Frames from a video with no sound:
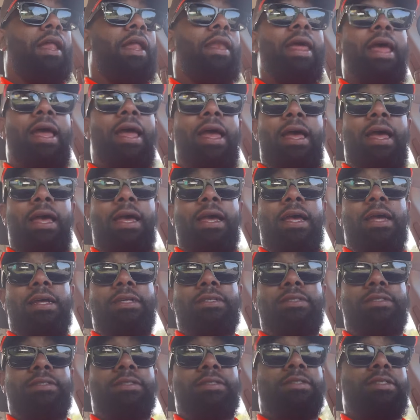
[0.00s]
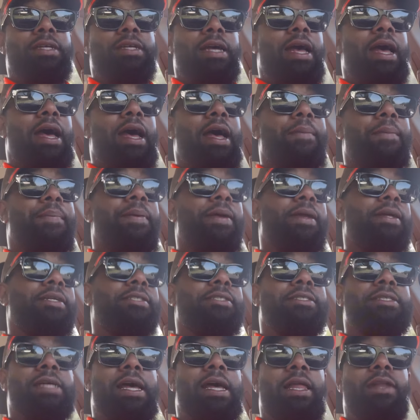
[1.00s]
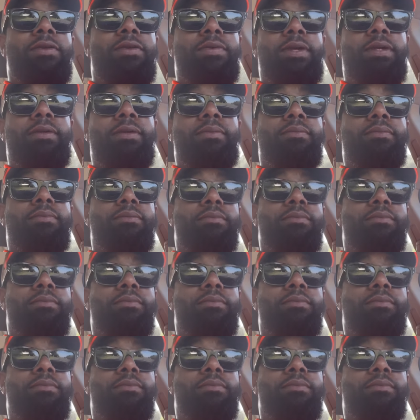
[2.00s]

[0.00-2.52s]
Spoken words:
that has a high paying salary,